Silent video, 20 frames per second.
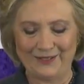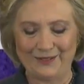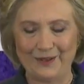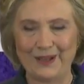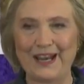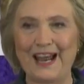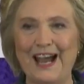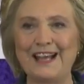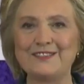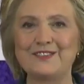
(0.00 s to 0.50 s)

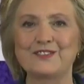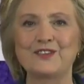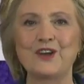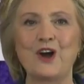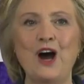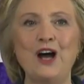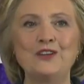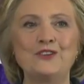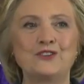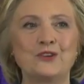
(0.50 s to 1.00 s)
When I
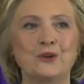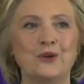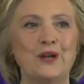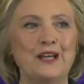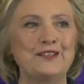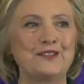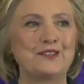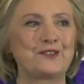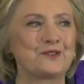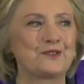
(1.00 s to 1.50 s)
saw
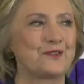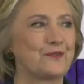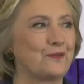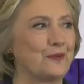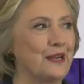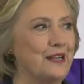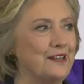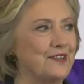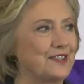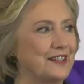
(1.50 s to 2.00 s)
Joyce
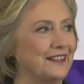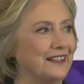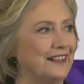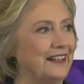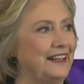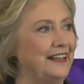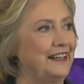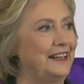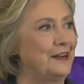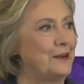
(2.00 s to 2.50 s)

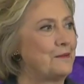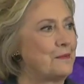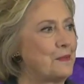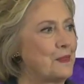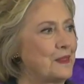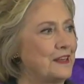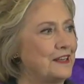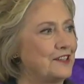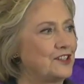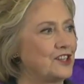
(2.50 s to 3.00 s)
recently,
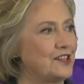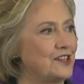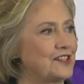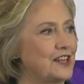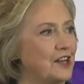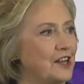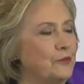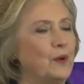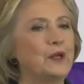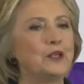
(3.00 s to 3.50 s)
she
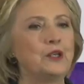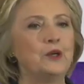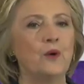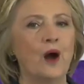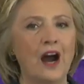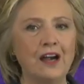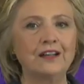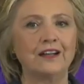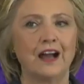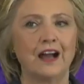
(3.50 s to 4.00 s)
said, "Well, you
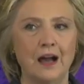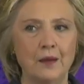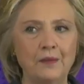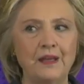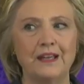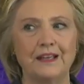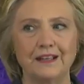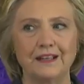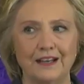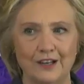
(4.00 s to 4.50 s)
are
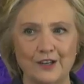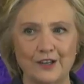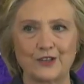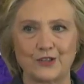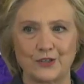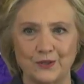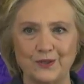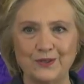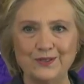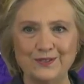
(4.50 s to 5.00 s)
coming,
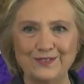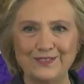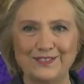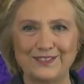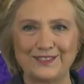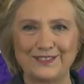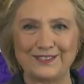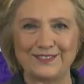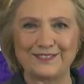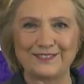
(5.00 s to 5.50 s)
aren't you?"
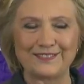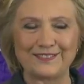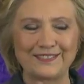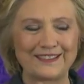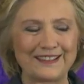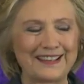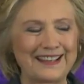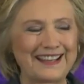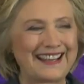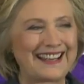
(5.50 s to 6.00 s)

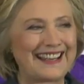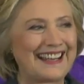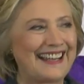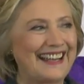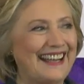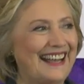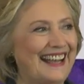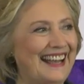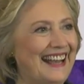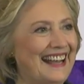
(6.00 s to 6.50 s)

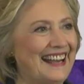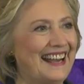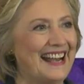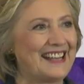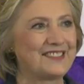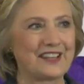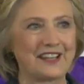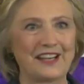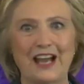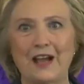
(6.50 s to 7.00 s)
And
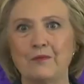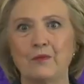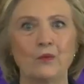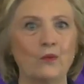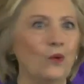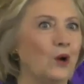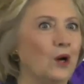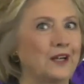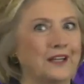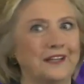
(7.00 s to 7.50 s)
I said,
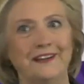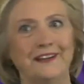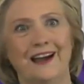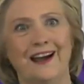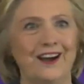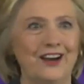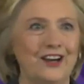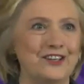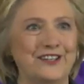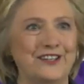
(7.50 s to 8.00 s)
"I'm working
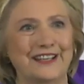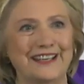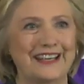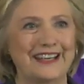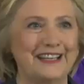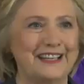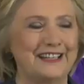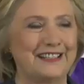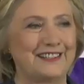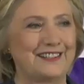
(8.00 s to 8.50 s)
hard to
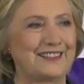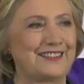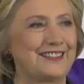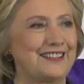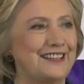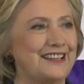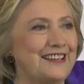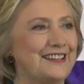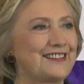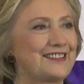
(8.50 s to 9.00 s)
get it
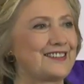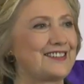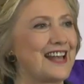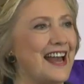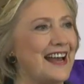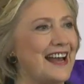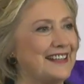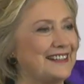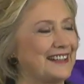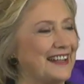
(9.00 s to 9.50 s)

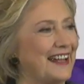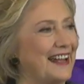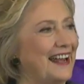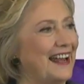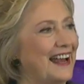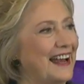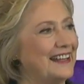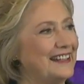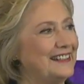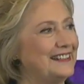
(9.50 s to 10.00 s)
set,"
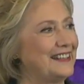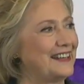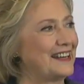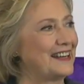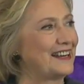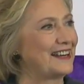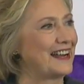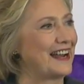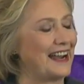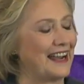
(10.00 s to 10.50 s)
and
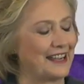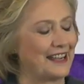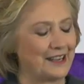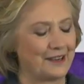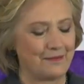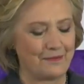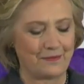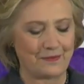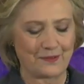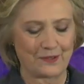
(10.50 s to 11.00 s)
I
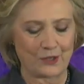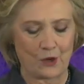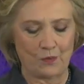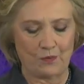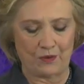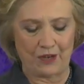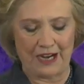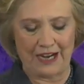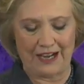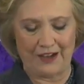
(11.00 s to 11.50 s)
am so
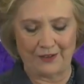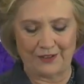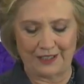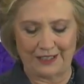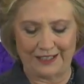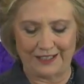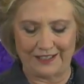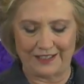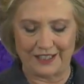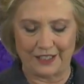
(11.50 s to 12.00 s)
proud
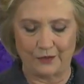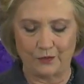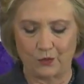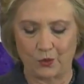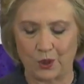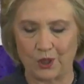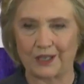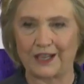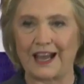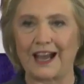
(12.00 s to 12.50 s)
that it did
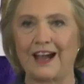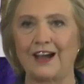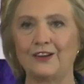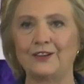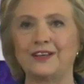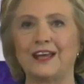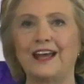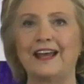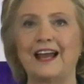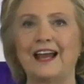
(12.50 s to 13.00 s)
work
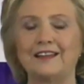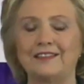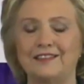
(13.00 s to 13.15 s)
out. And